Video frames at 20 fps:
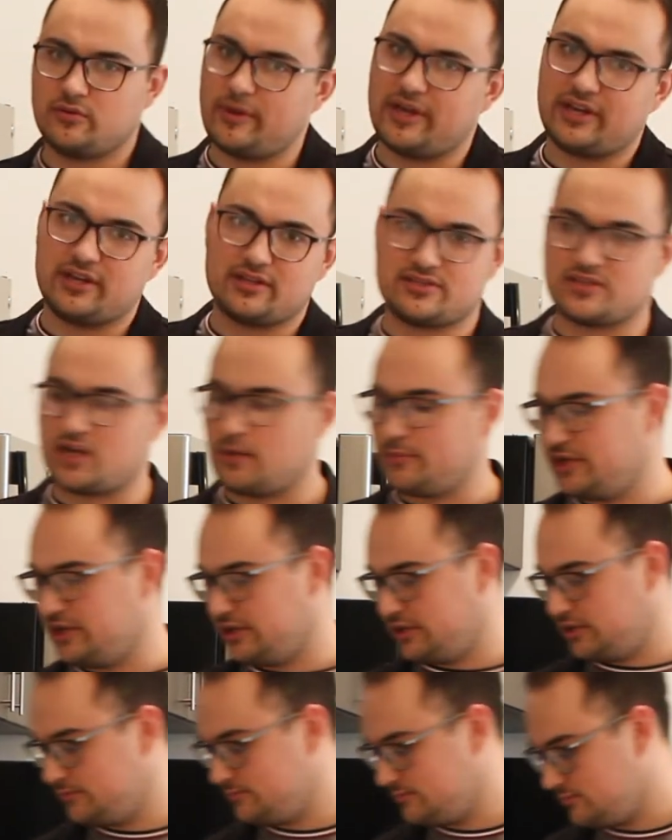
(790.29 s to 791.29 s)
We might get
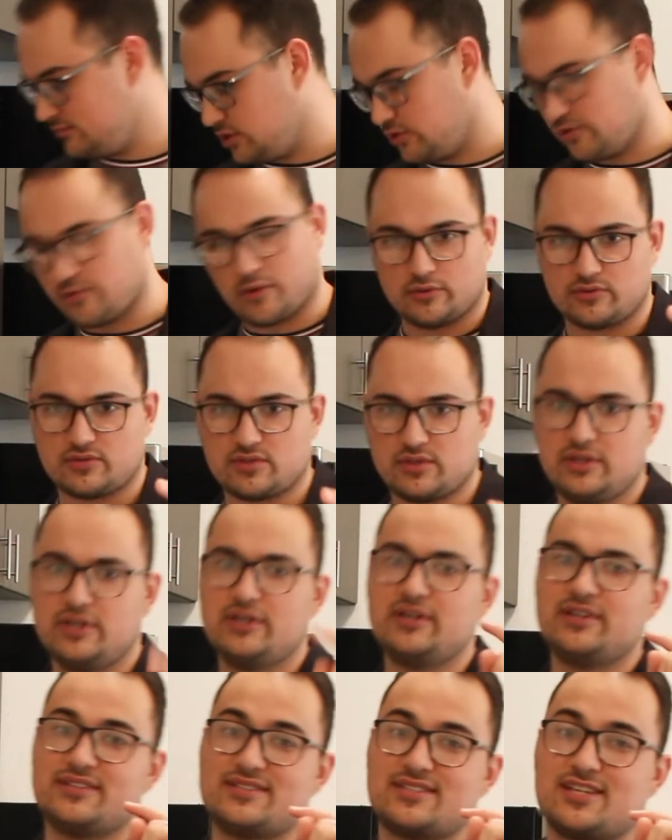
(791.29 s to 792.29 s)
salmonella. No, we won't.
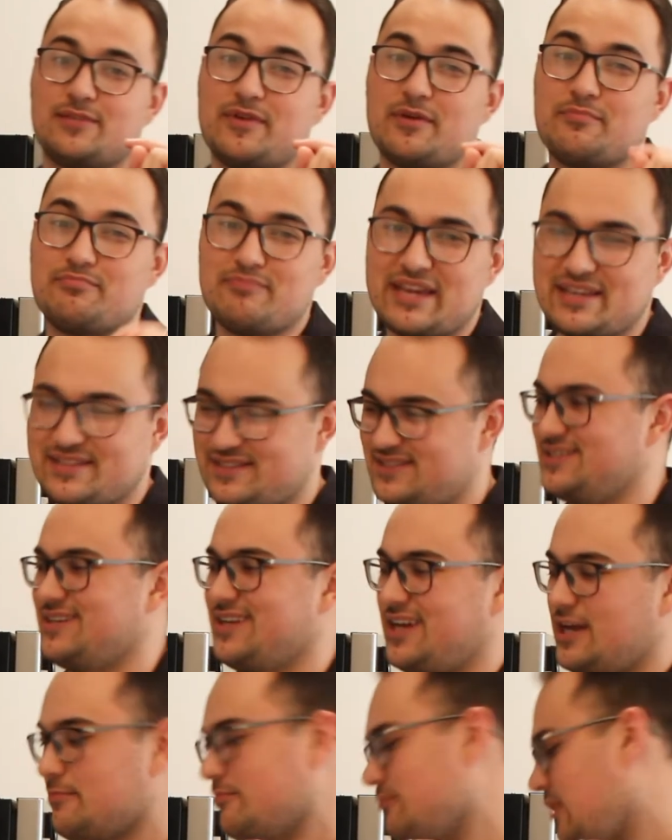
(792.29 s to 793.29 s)
This is gonna be amazing,
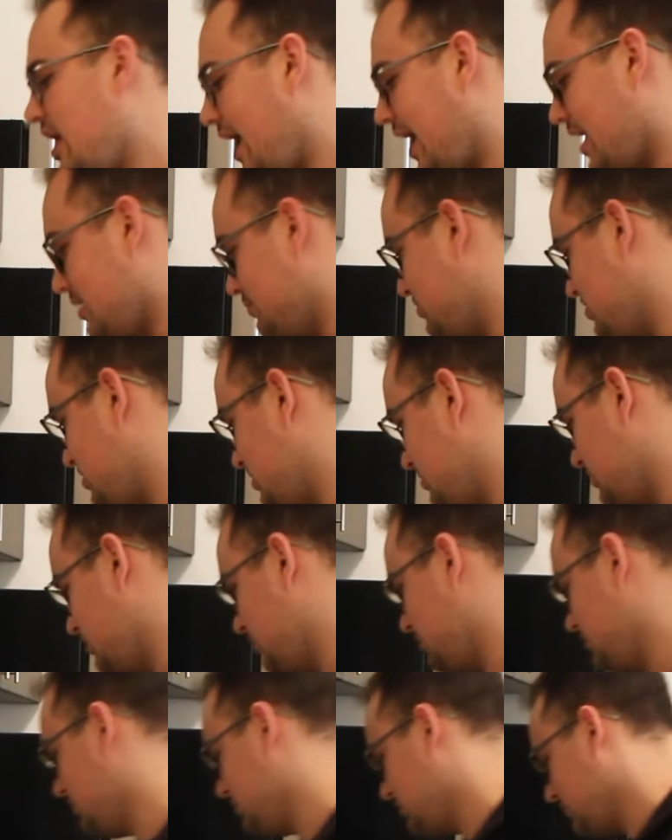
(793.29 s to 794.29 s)
and I'm hyped.
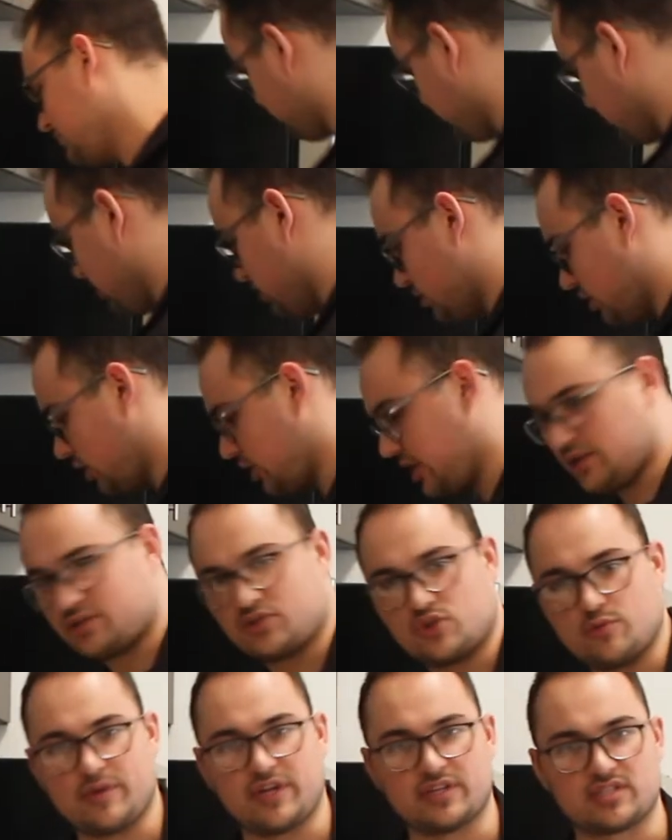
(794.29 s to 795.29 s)
Okay,
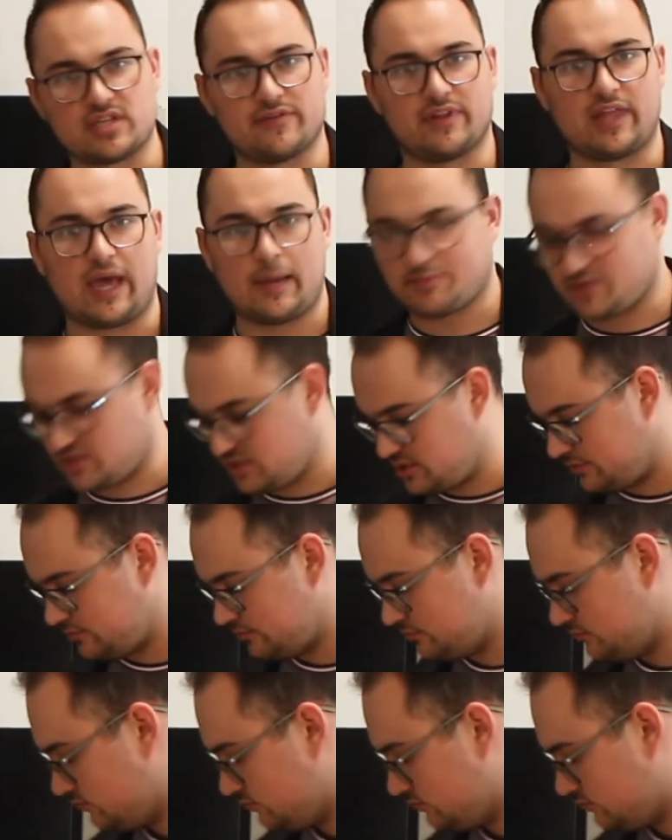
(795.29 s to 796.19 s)
2 minutes have elapsed.